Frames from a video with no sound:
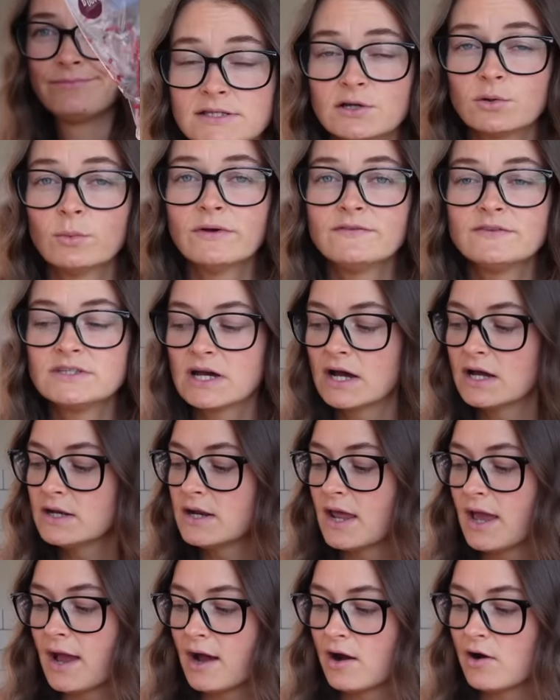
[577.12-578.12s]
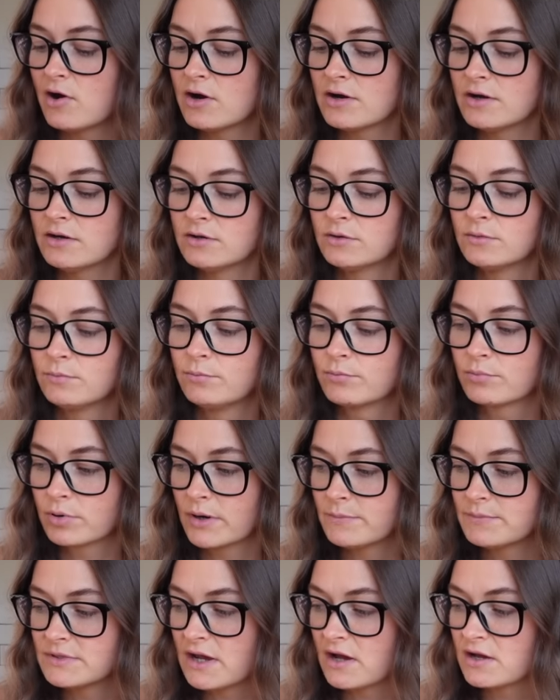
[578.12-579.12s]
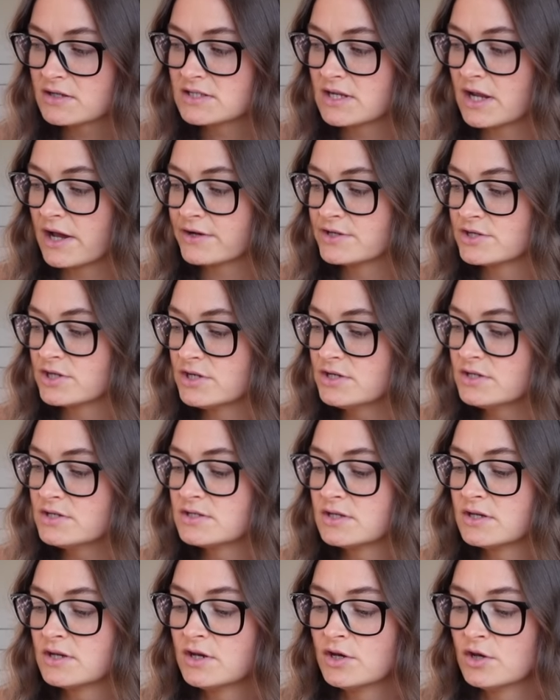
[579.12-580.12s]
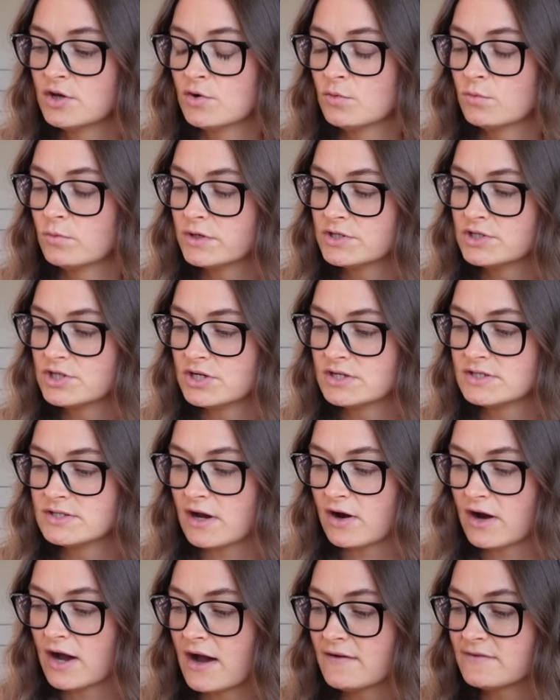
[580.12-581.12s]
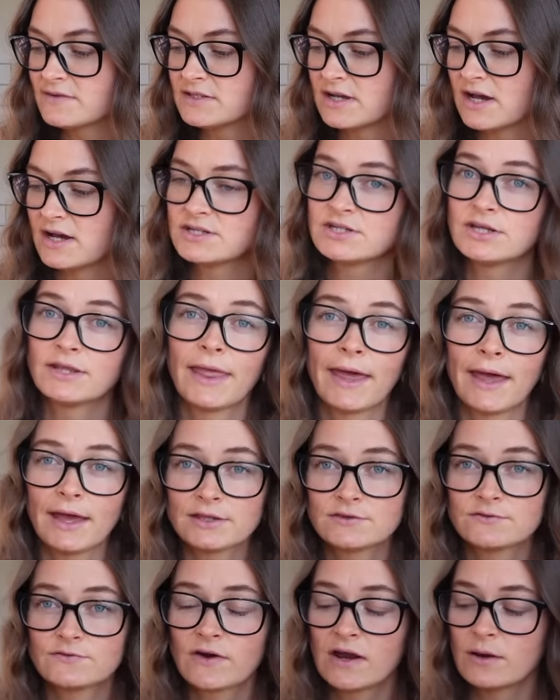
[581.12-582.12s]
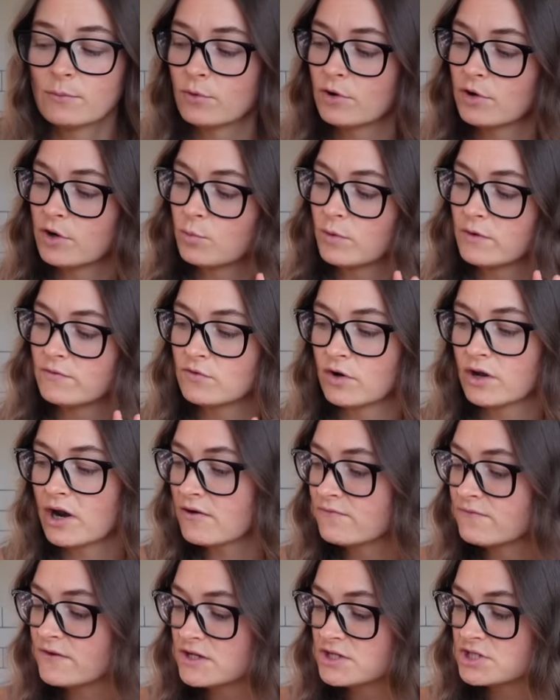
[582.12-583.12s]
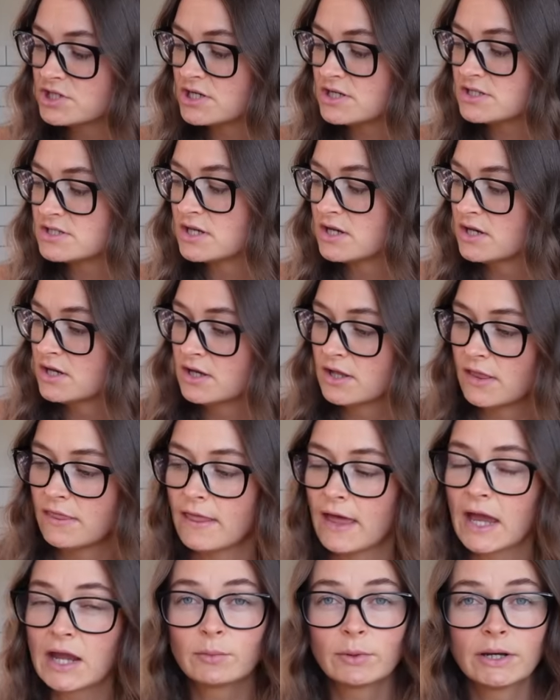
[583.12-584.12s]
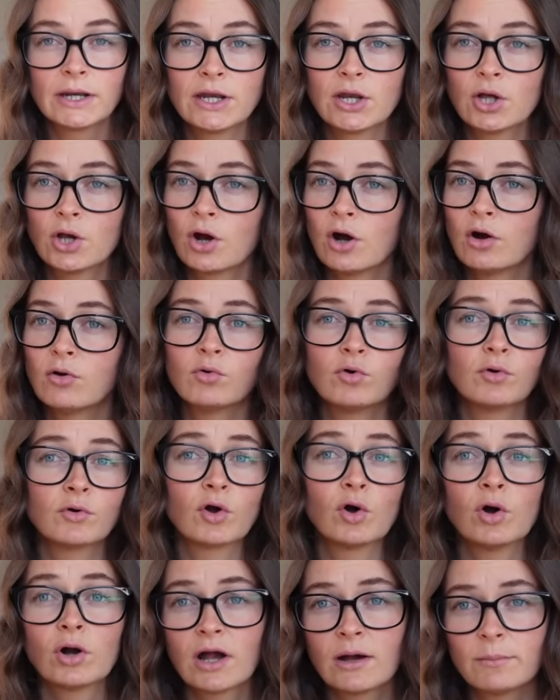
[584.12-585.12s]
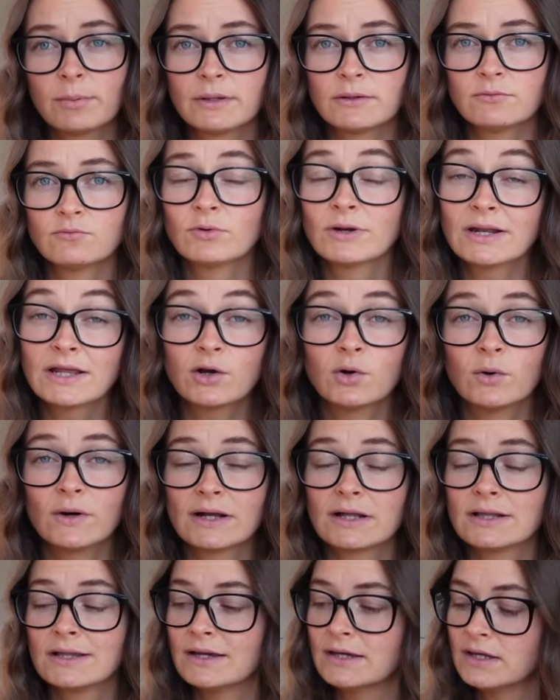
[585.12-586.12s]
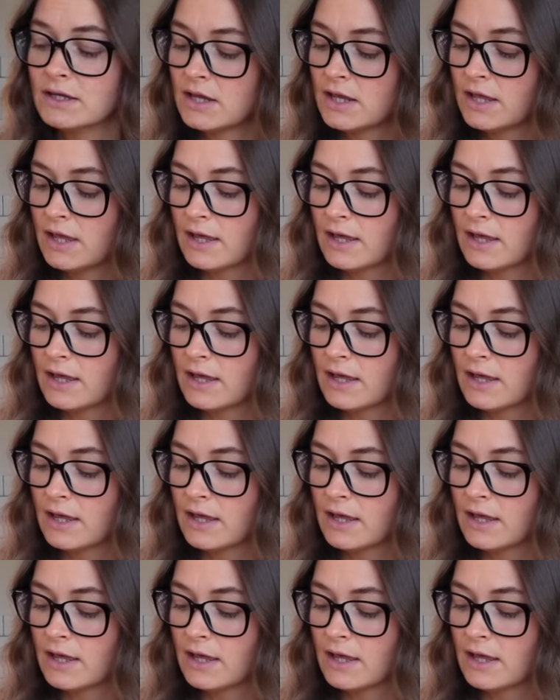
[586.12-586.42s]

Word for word: So we've done our prepped our starches which is our half starch in the HATS framework. We've got our veggies. They are ready to go. We'll cook up it really quickly